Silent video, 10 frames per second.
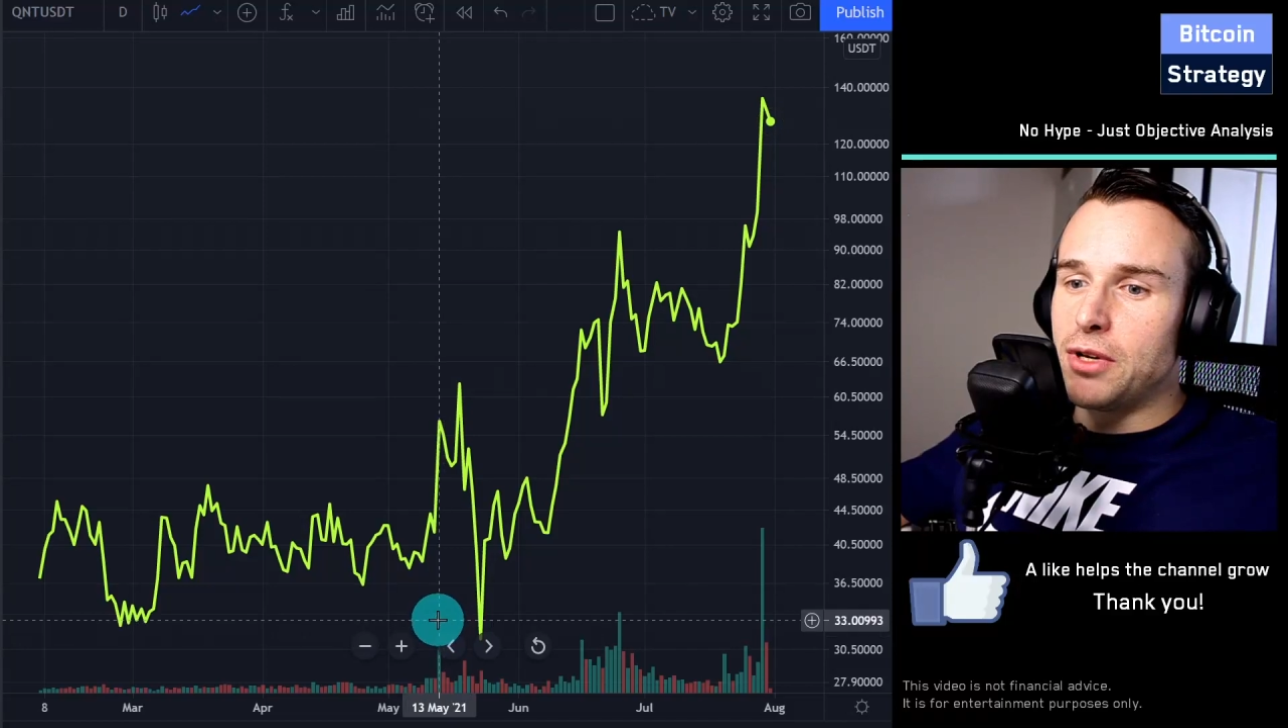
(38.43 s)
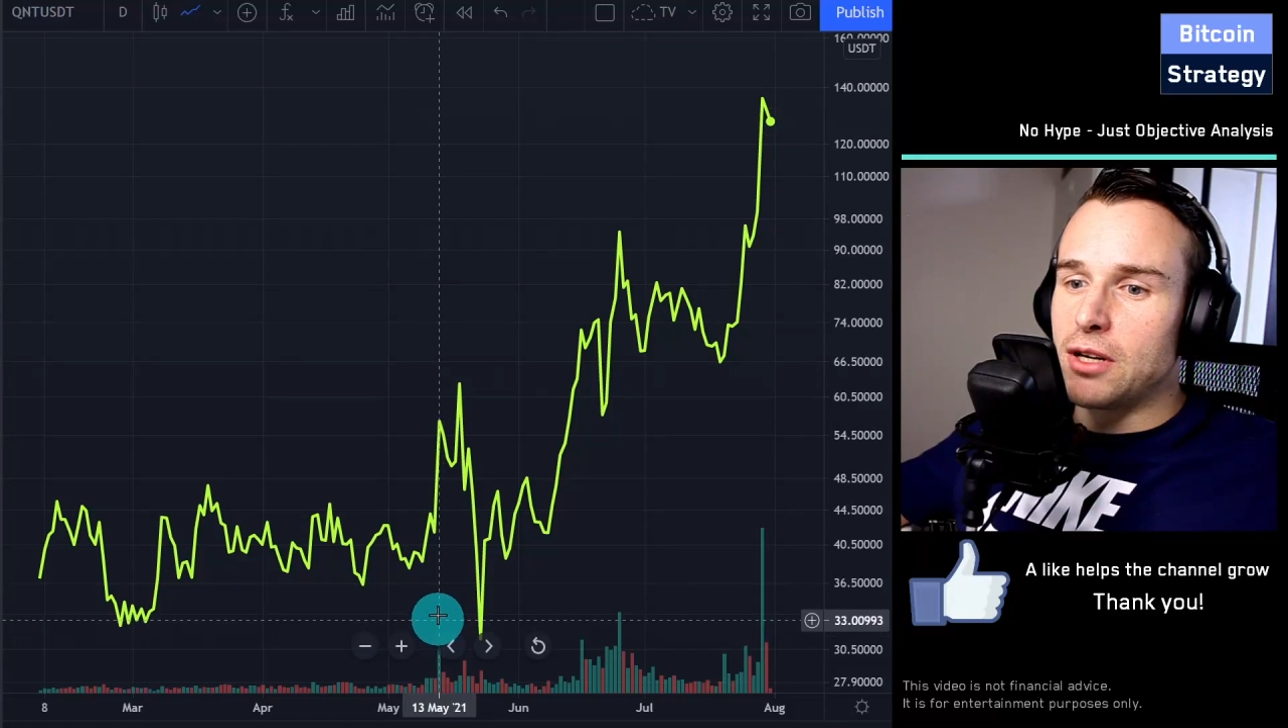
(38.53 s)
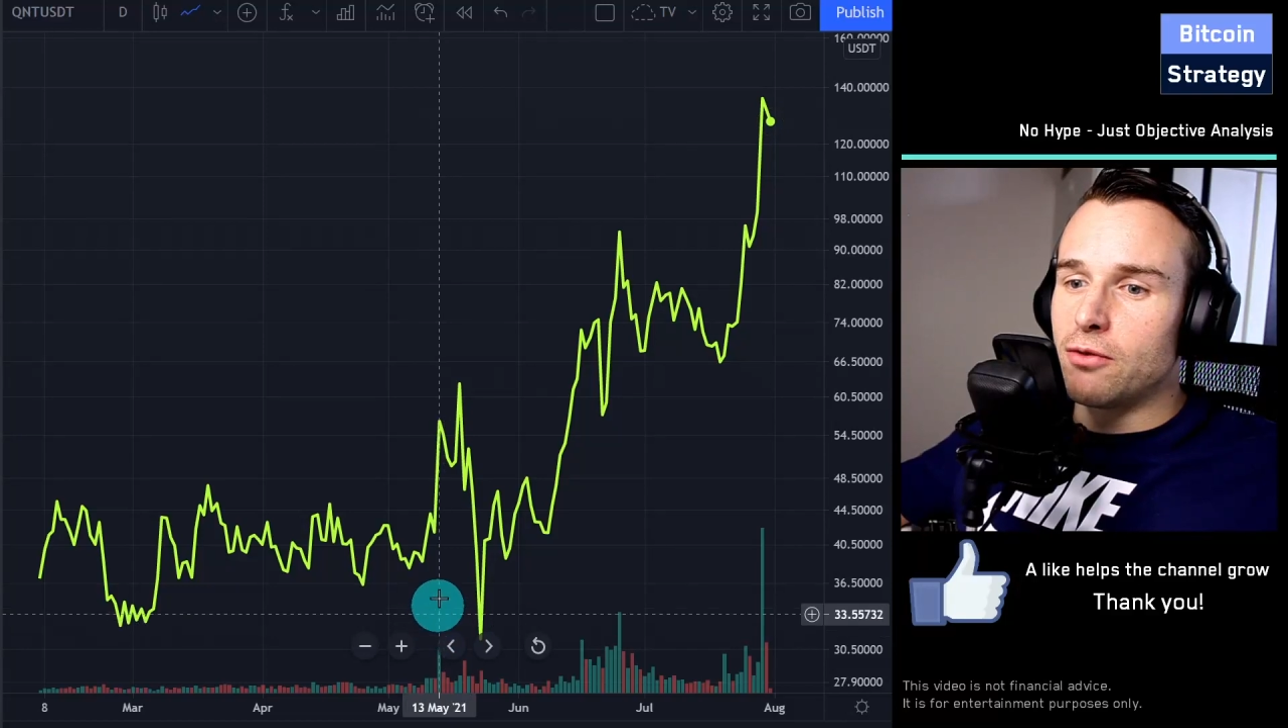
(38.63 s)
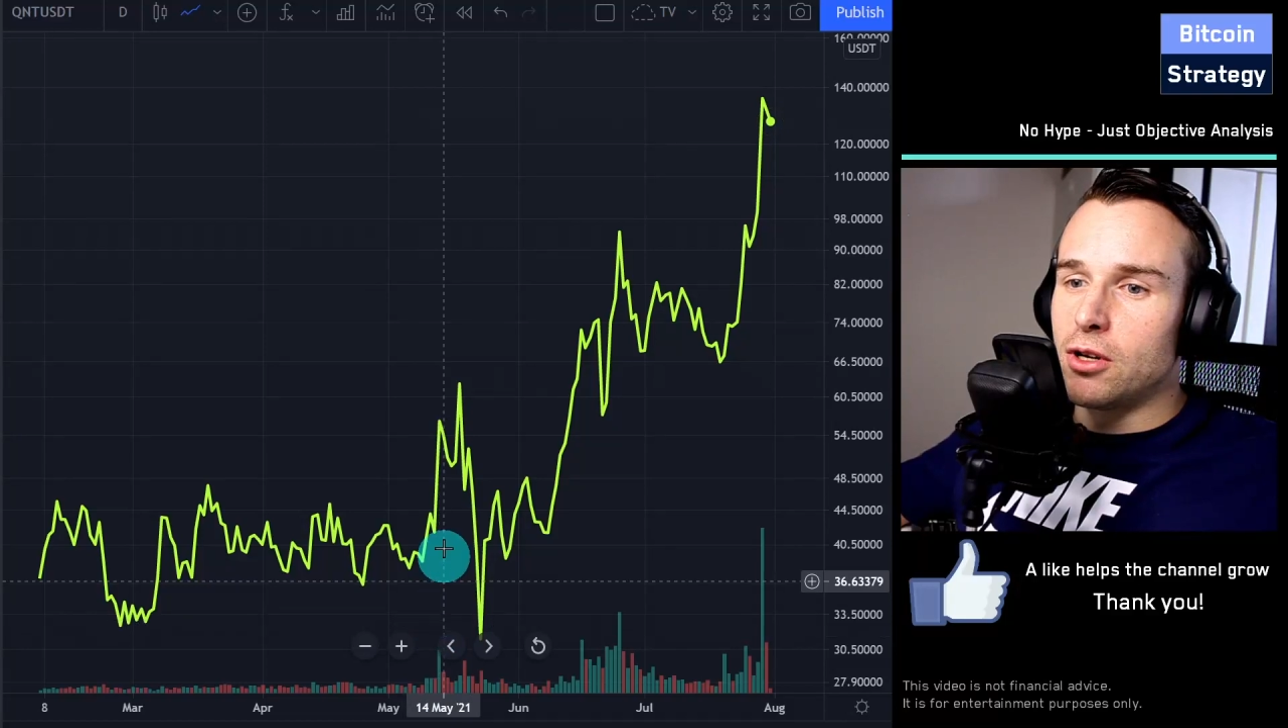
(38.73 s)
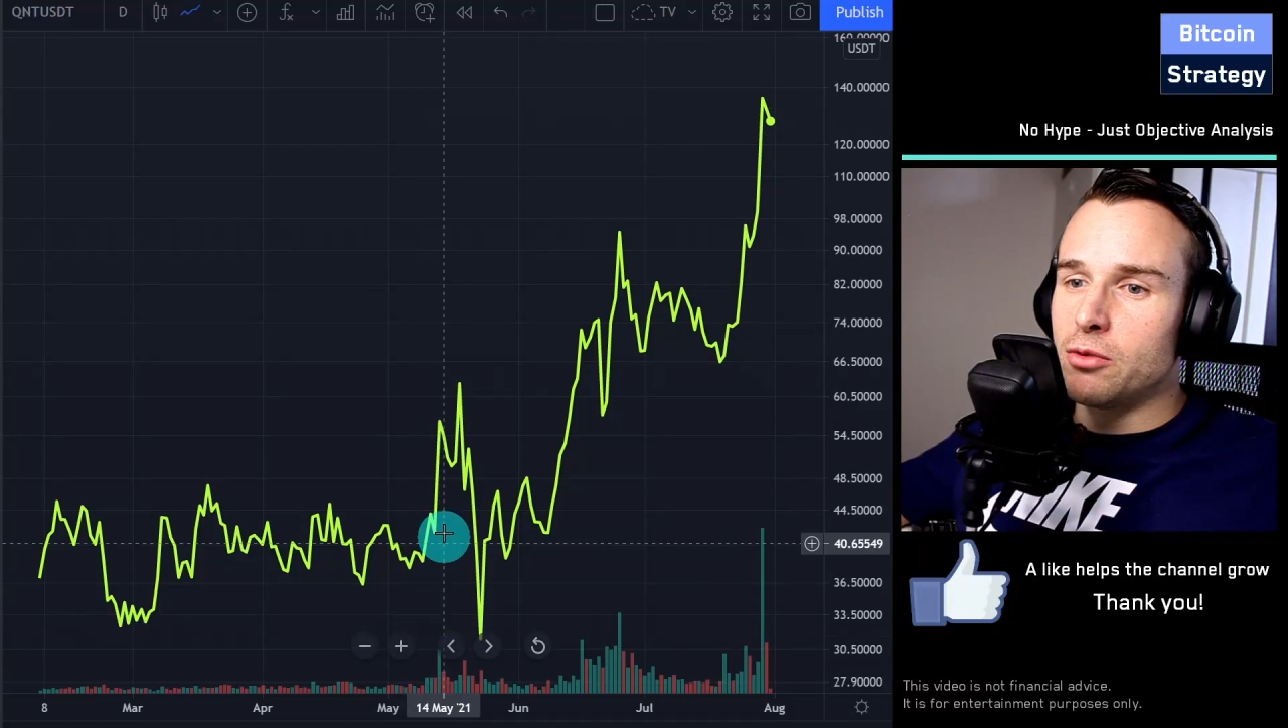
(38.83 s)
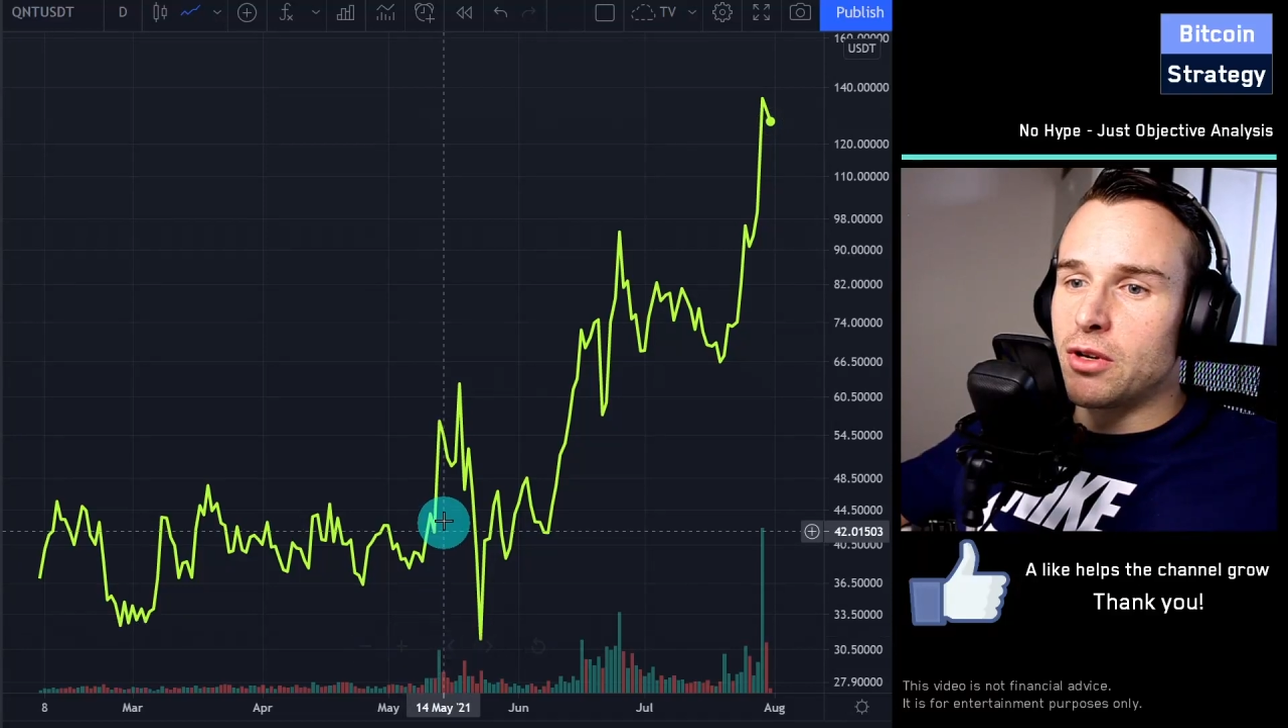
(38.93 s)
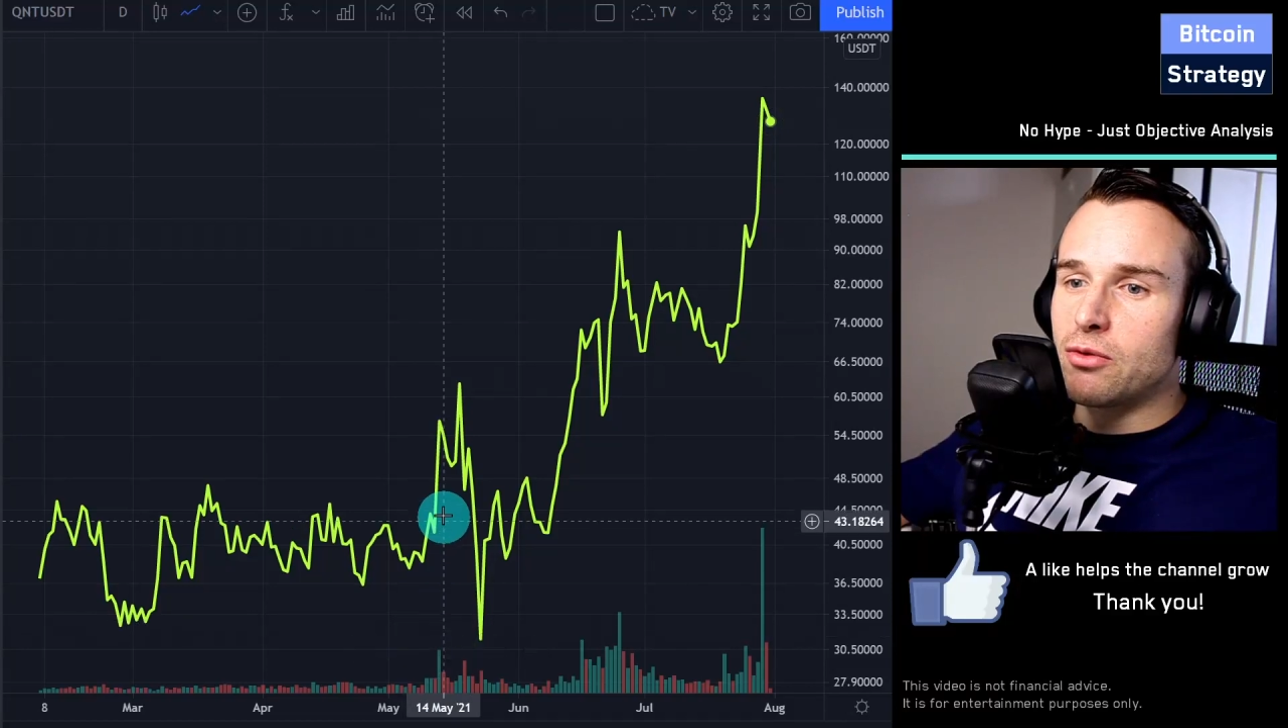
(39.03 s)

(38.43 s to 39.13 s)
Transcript: big volume